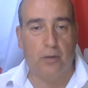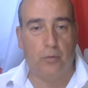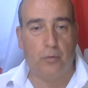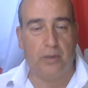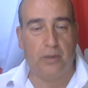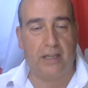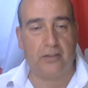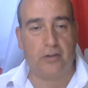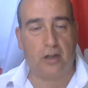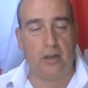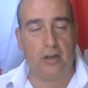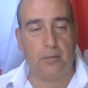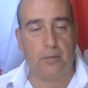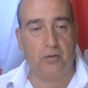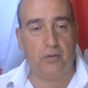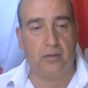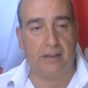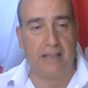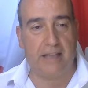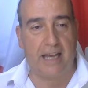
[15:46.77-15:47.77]
When I talk
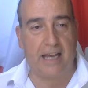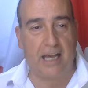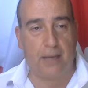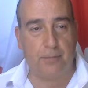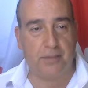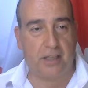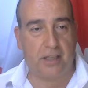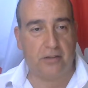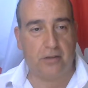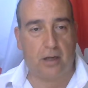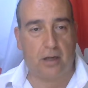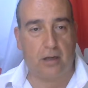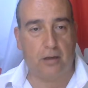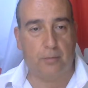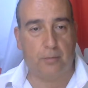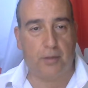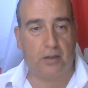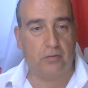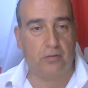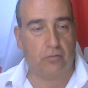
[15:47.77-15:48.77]
about labs, I talk
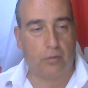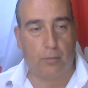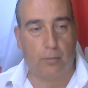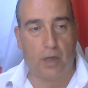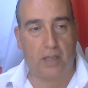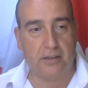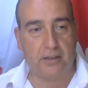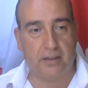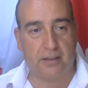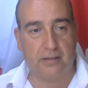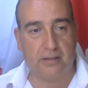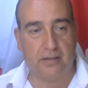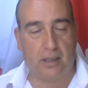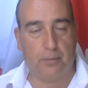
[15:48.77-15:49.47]
about robotics,